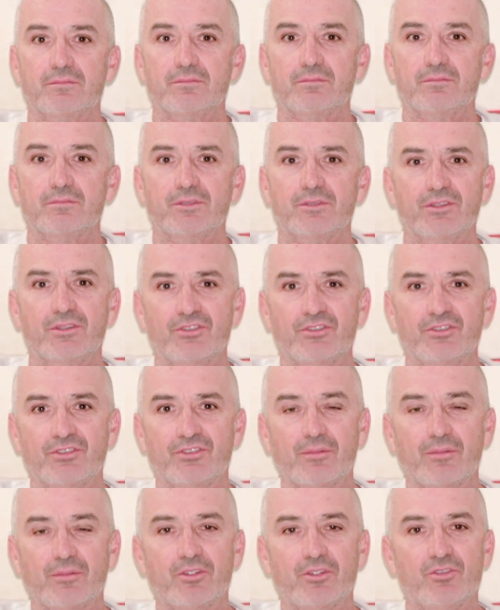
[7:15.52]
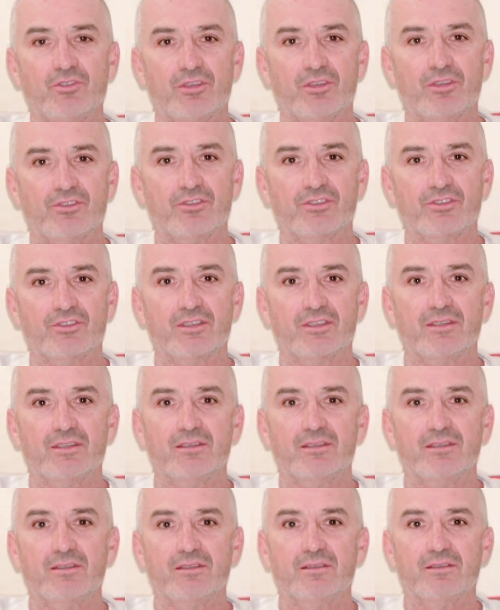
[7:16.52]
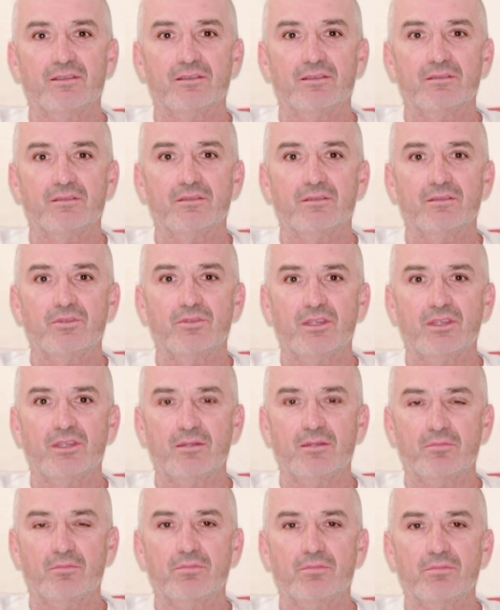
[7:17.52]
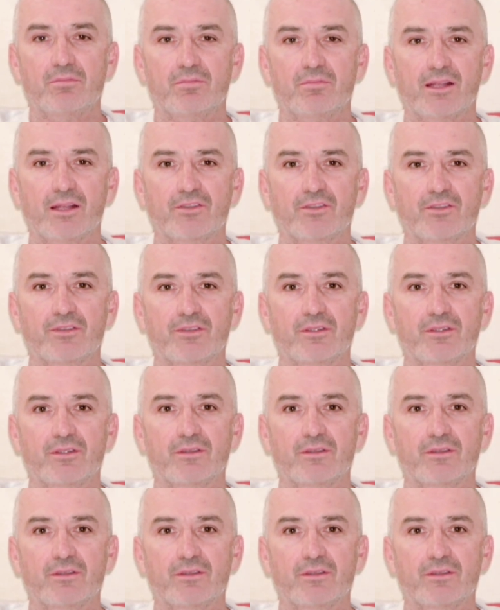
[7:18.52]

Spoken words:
But this is something you can see if you keep practicing.